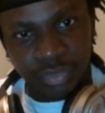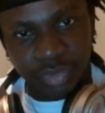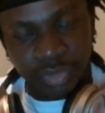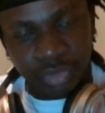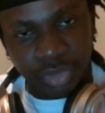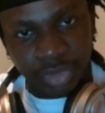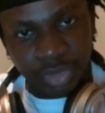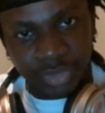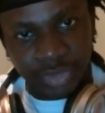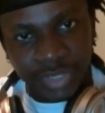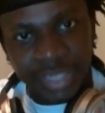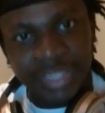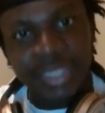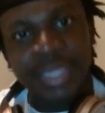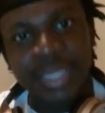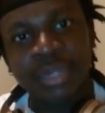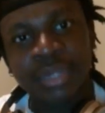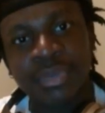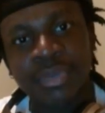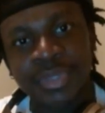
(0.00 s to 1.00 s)
You know, that
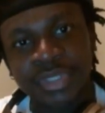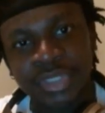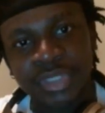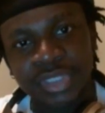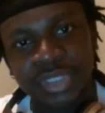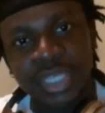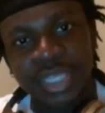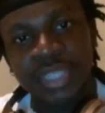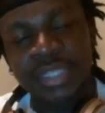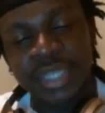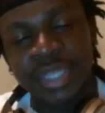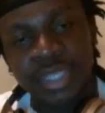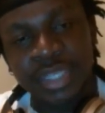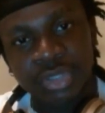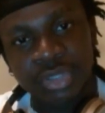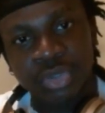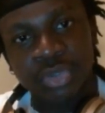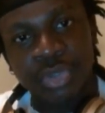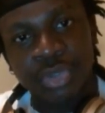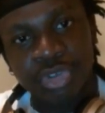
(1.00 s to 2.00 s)
category is a sign that,
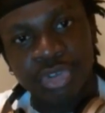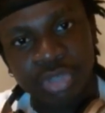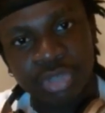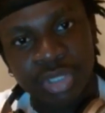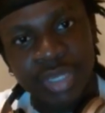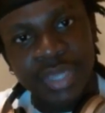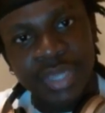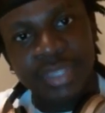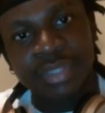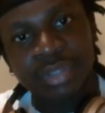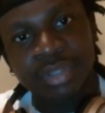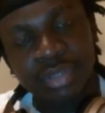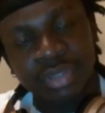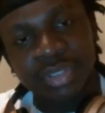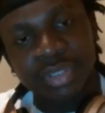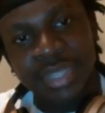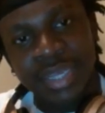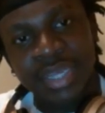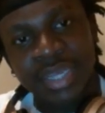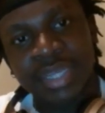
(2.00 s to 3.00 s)
you know, you actually like
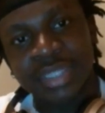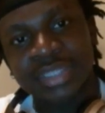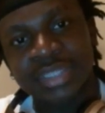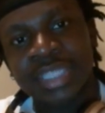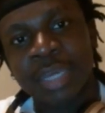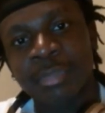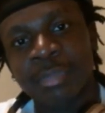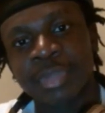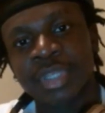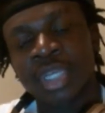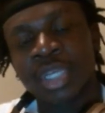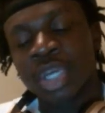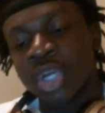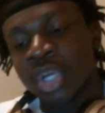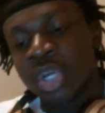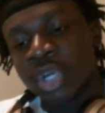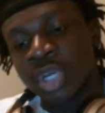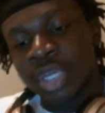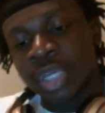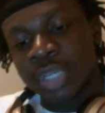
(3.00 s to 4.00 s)
that kind of topic.
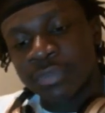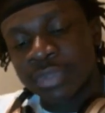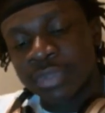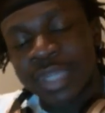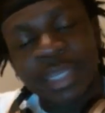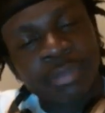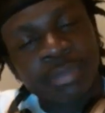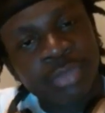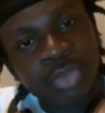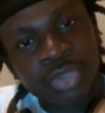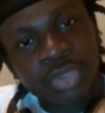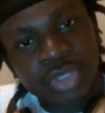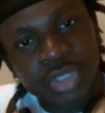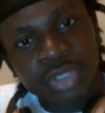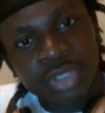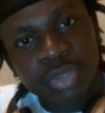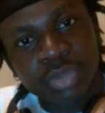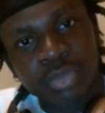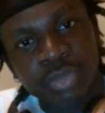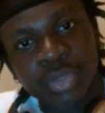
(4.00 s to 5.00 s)
If you like
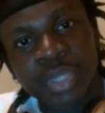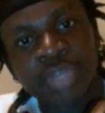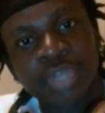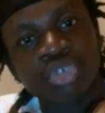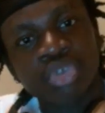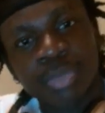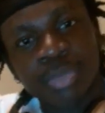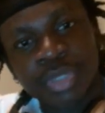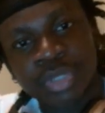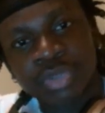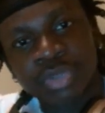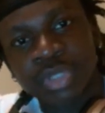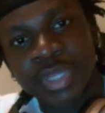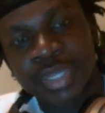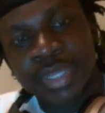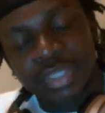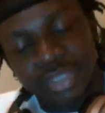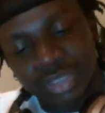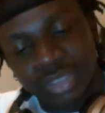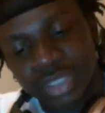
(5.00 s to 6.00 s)
music, what instrument do you
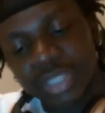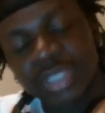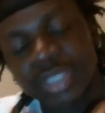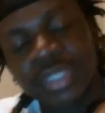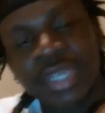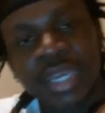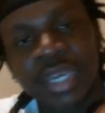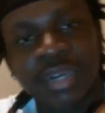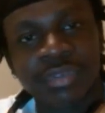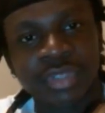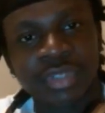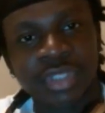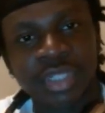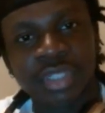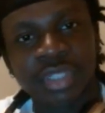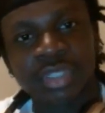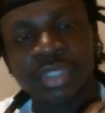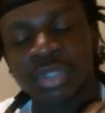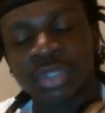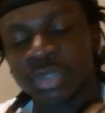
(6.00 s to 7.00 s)
like? Study that every
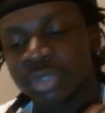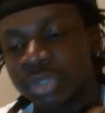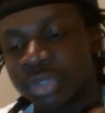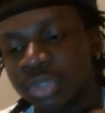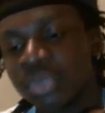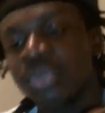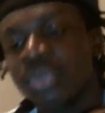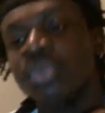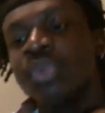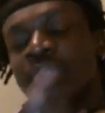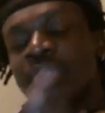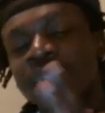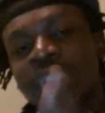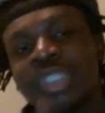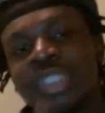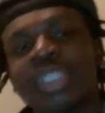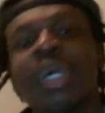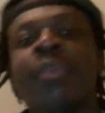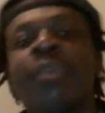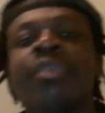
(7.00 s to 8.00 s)
day. You know, do
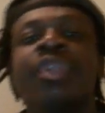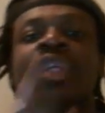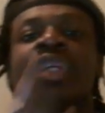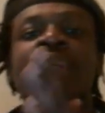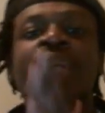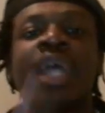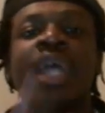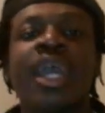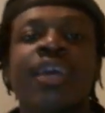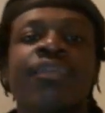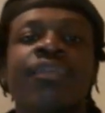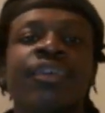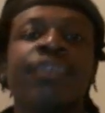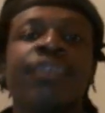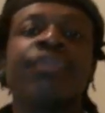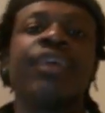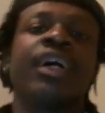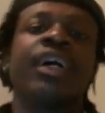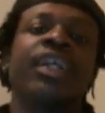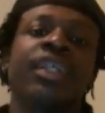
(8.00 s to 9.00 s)
something every
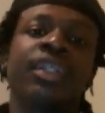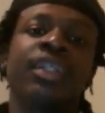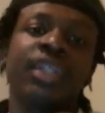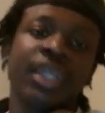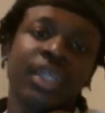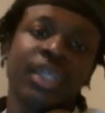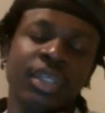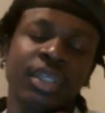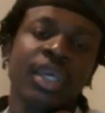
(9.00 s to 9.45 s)
fucking day